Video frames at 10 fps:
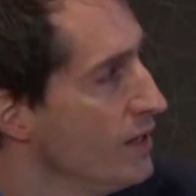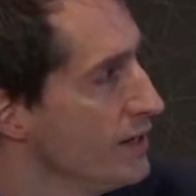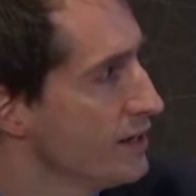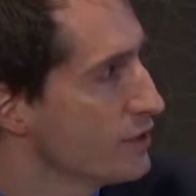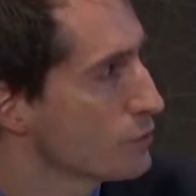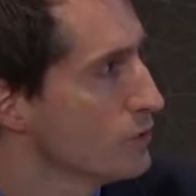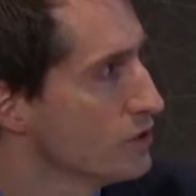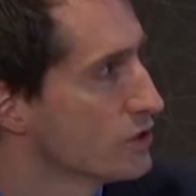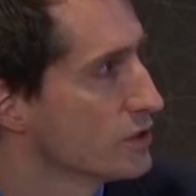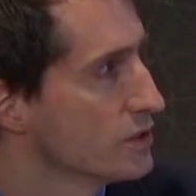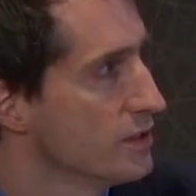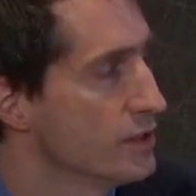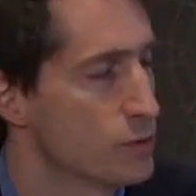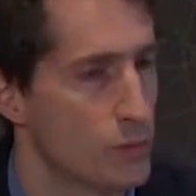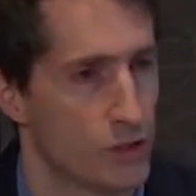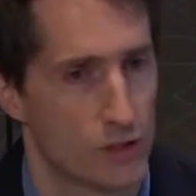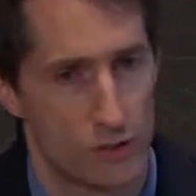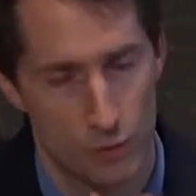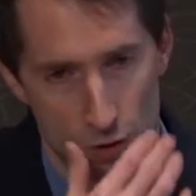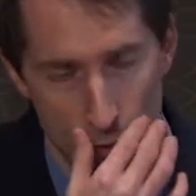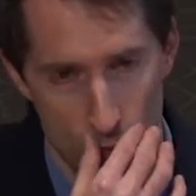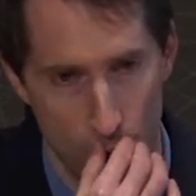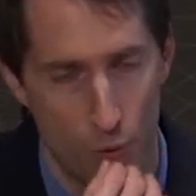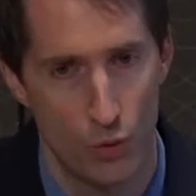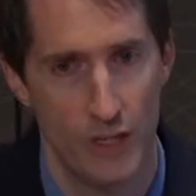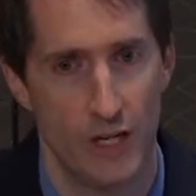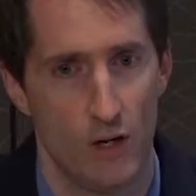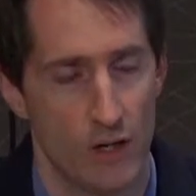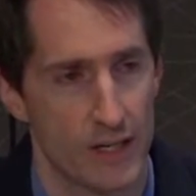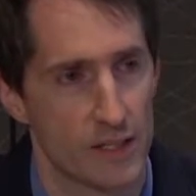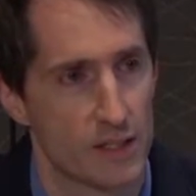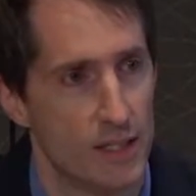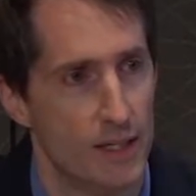Now this was this was result was reported in August,